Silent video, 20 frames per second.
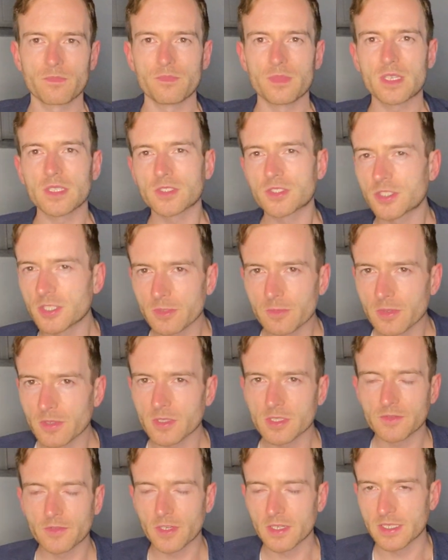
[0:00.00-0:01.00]
Because
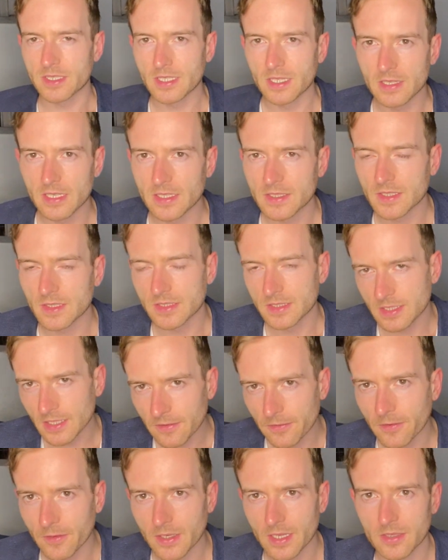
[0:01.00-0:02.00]
Jupiter is very di- is a
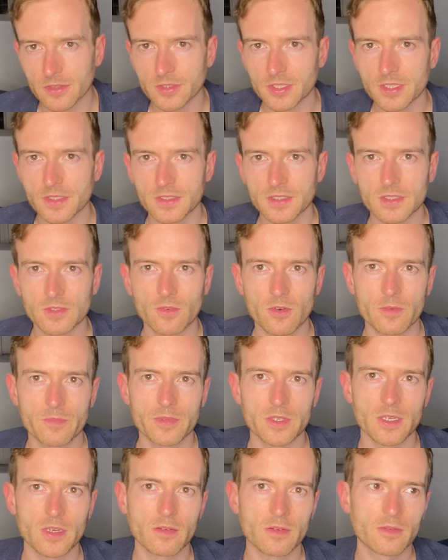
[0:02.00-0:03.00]
different energy than
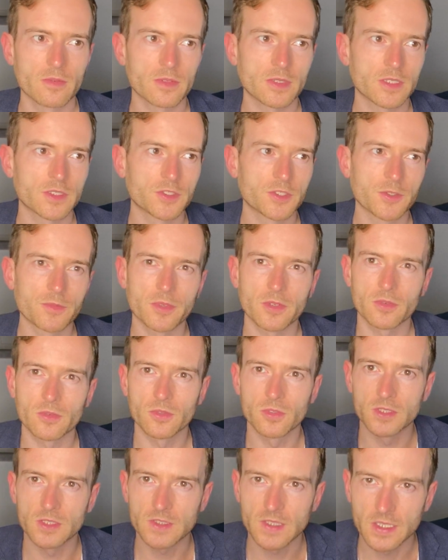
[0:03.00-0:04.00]
Scorpio, because Jupiter
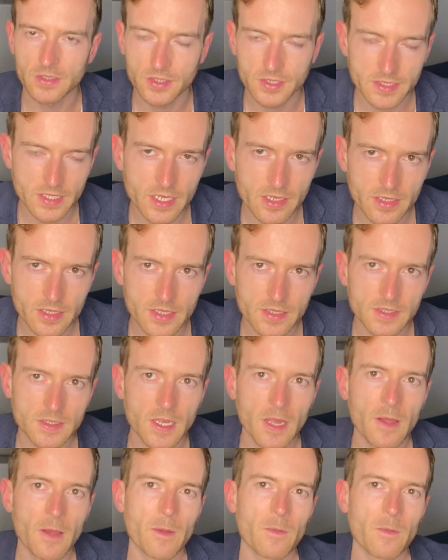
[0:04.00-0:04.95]
rules Sagittarius.